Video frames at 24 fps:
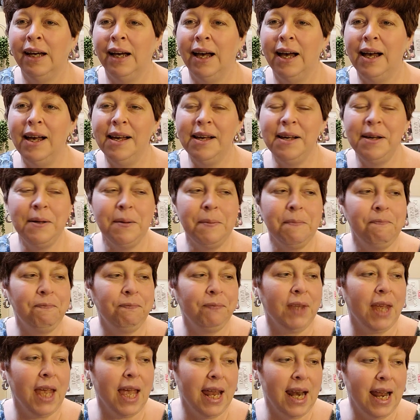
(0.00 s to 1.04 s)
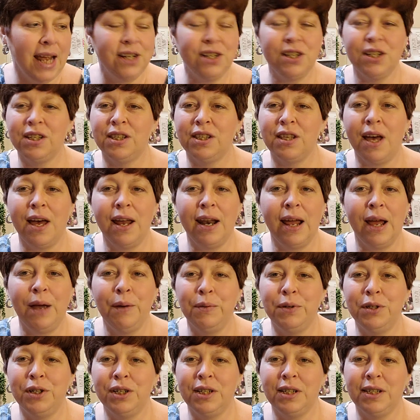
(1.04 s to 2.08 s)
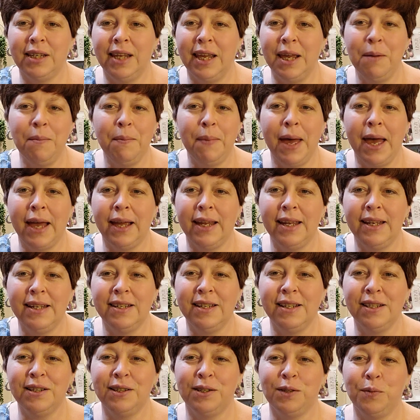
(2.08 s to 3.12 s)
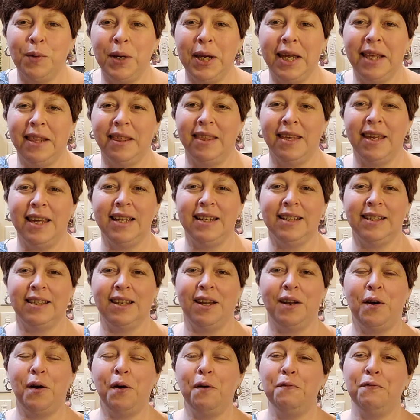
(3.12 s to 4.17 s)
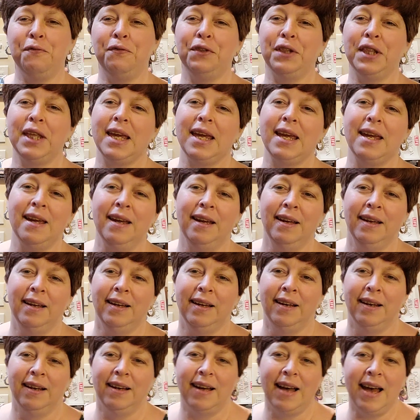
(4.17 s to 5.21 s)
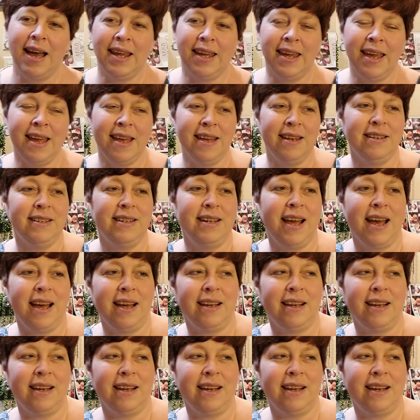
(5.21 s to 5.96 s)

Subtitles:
And I just thought I would just get back into the swing of things, and hopefully I can